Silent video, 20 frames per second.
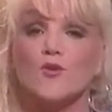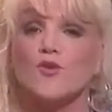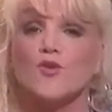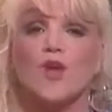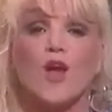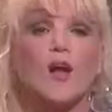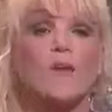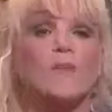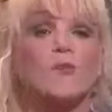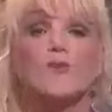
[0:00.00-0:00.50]
You
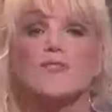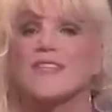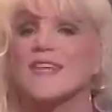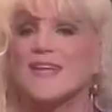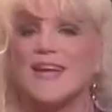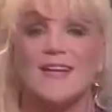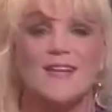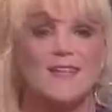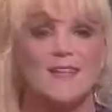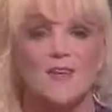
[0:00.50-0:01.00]
could almost
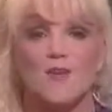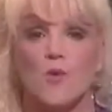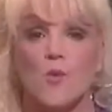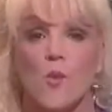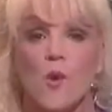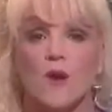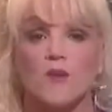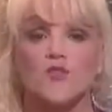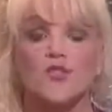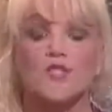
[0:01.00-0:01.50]
get anything you
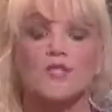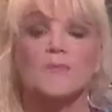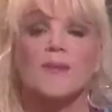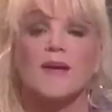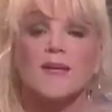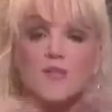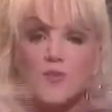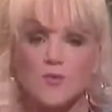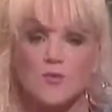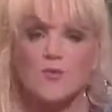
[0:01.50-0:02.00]
want just
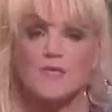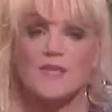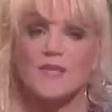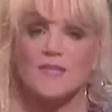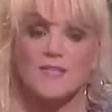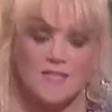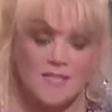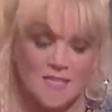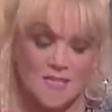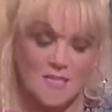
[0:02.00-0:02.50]
by
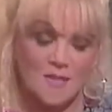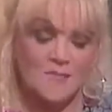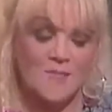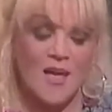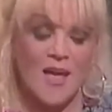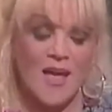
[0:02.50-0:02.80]
using this.